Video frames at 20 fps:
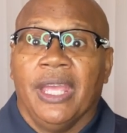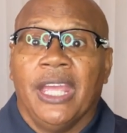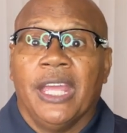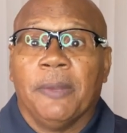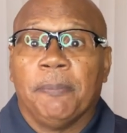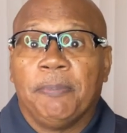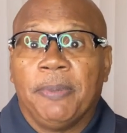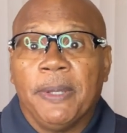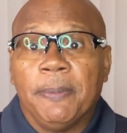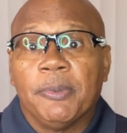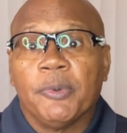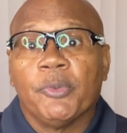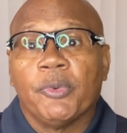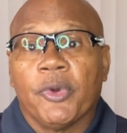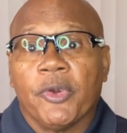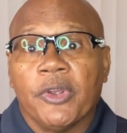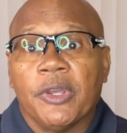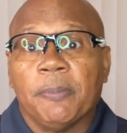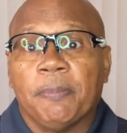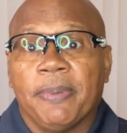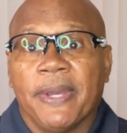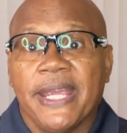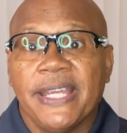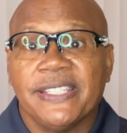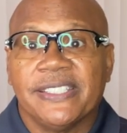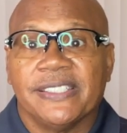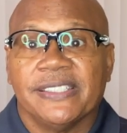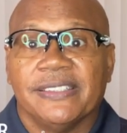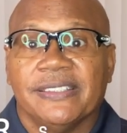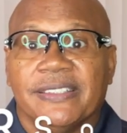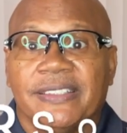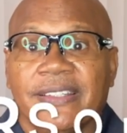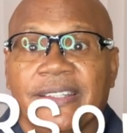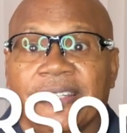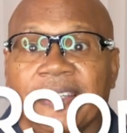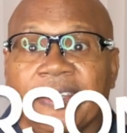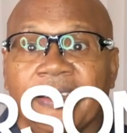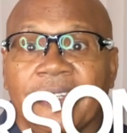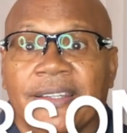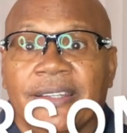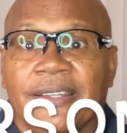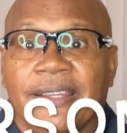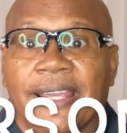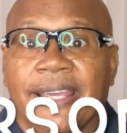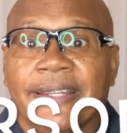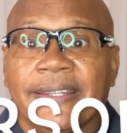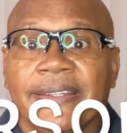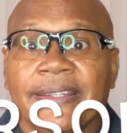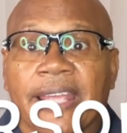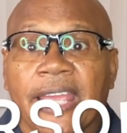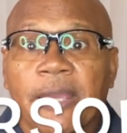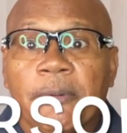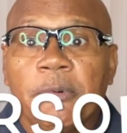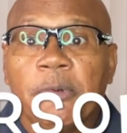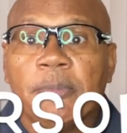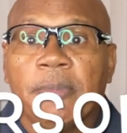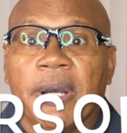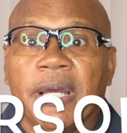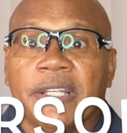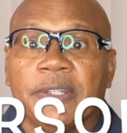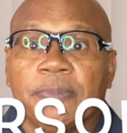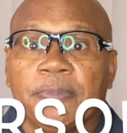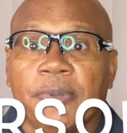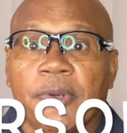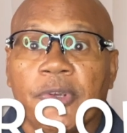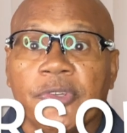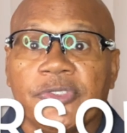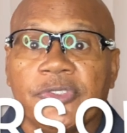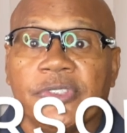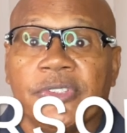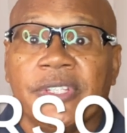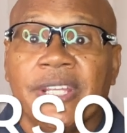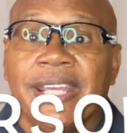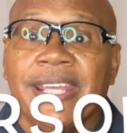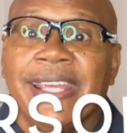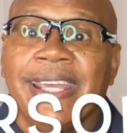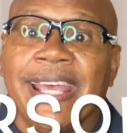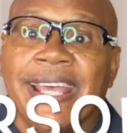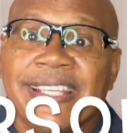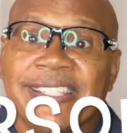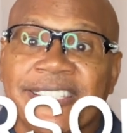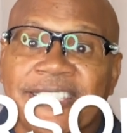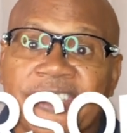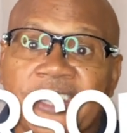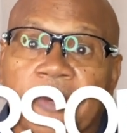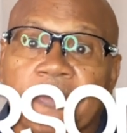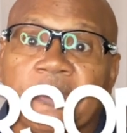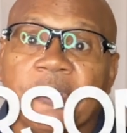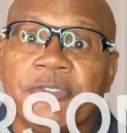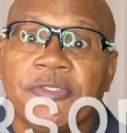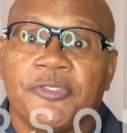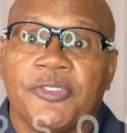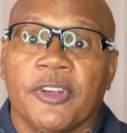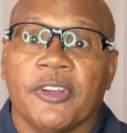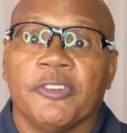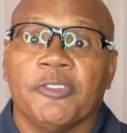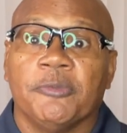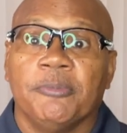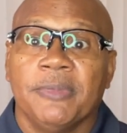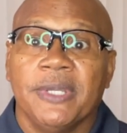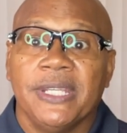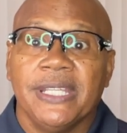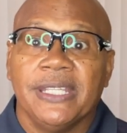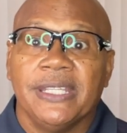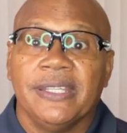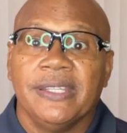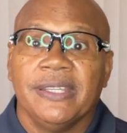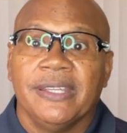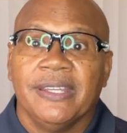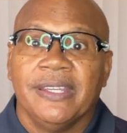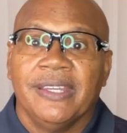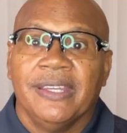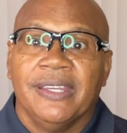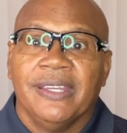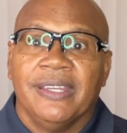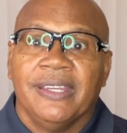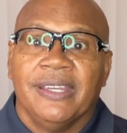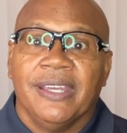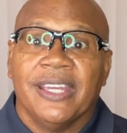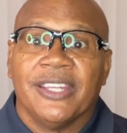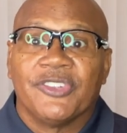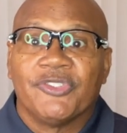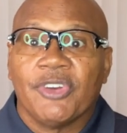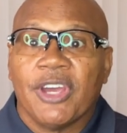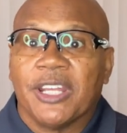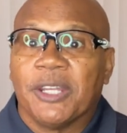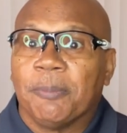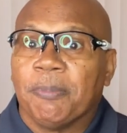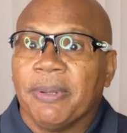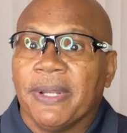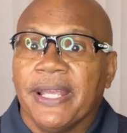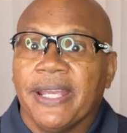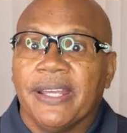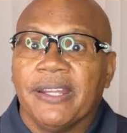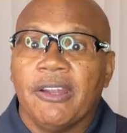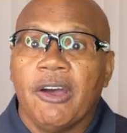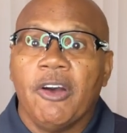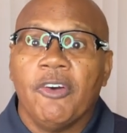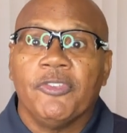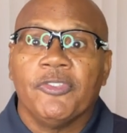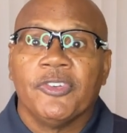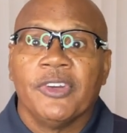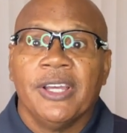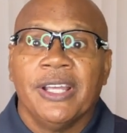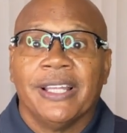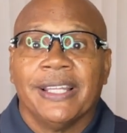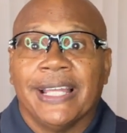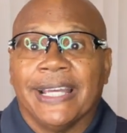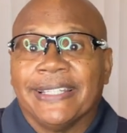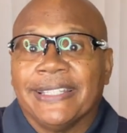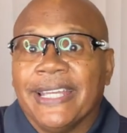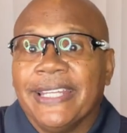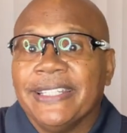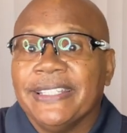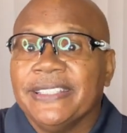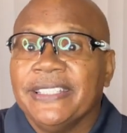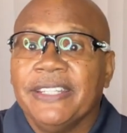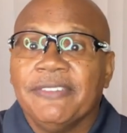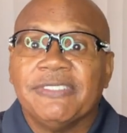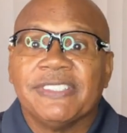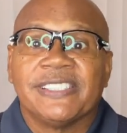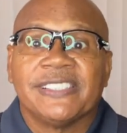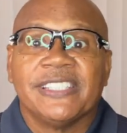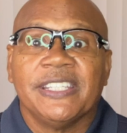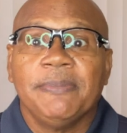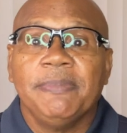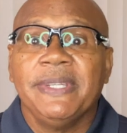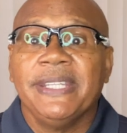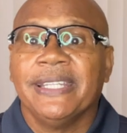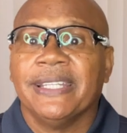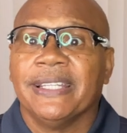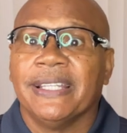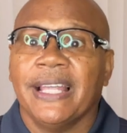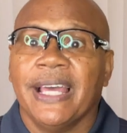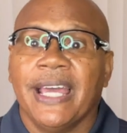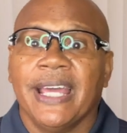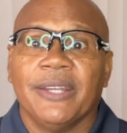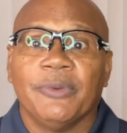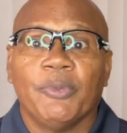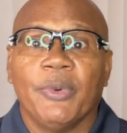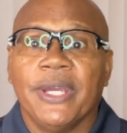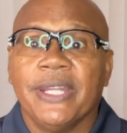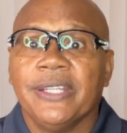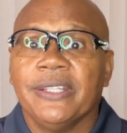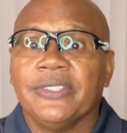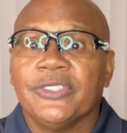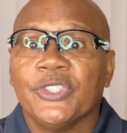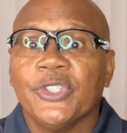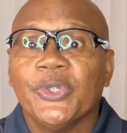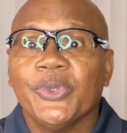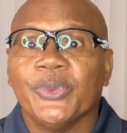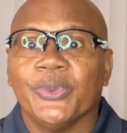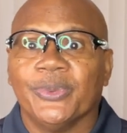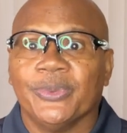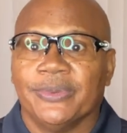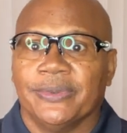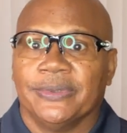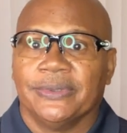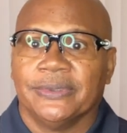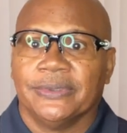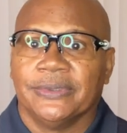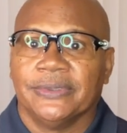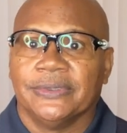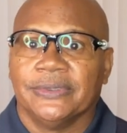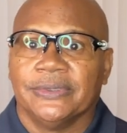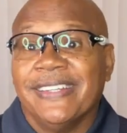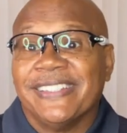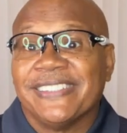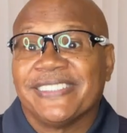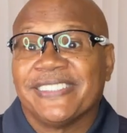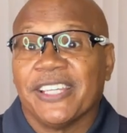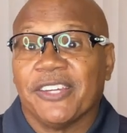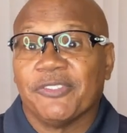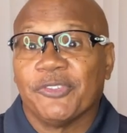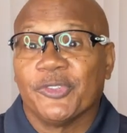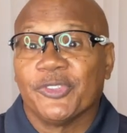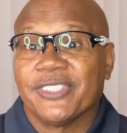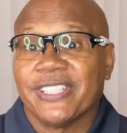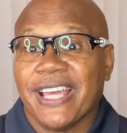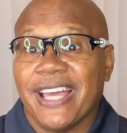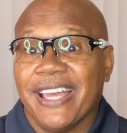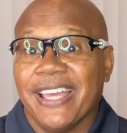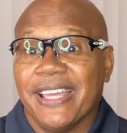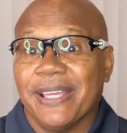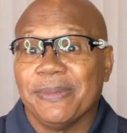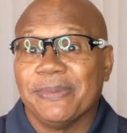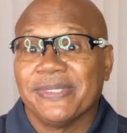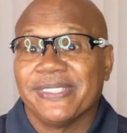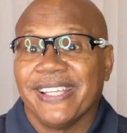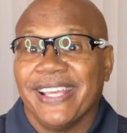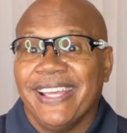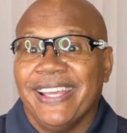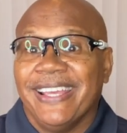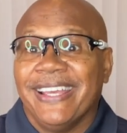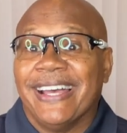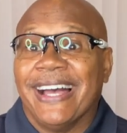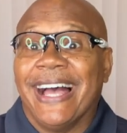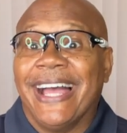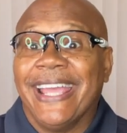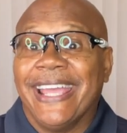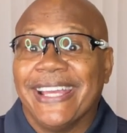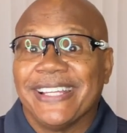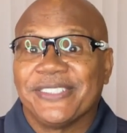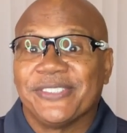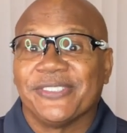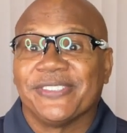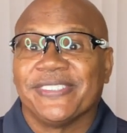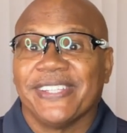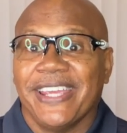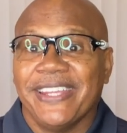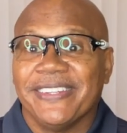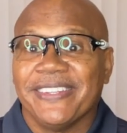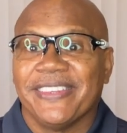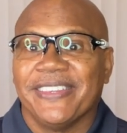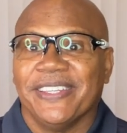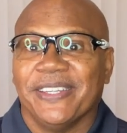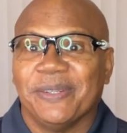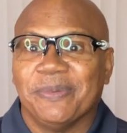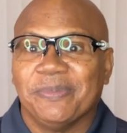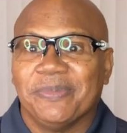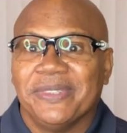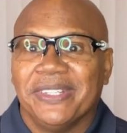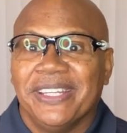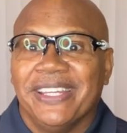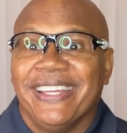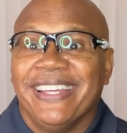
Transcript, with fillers: and people were impatient and an able-bodied person has jumped in front of me and tried to play it off like they didn't even see me in line waiting too. Several times I had to say to them